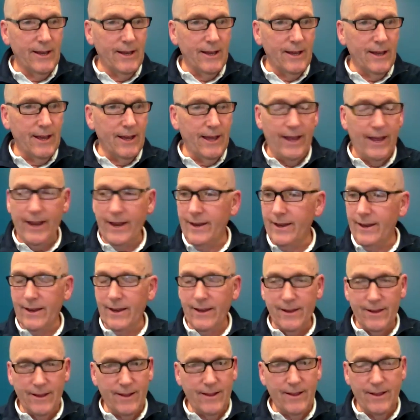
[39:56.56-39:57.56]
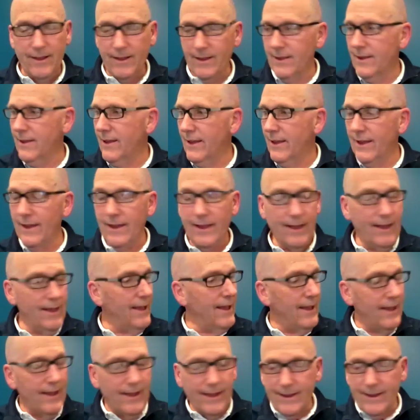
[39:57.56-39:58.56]
And,
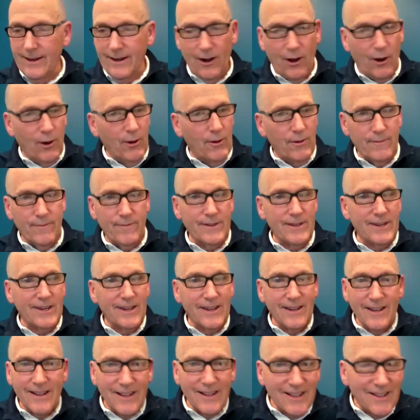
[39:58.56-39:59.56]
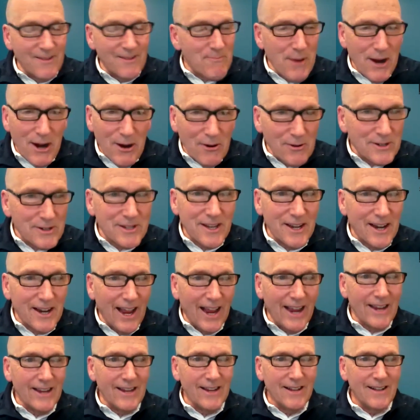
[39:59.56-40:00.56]
you know, parents
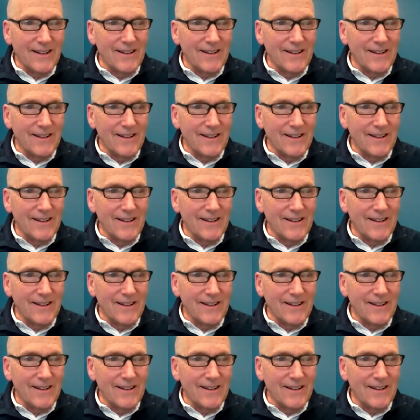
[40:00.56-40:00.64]
today,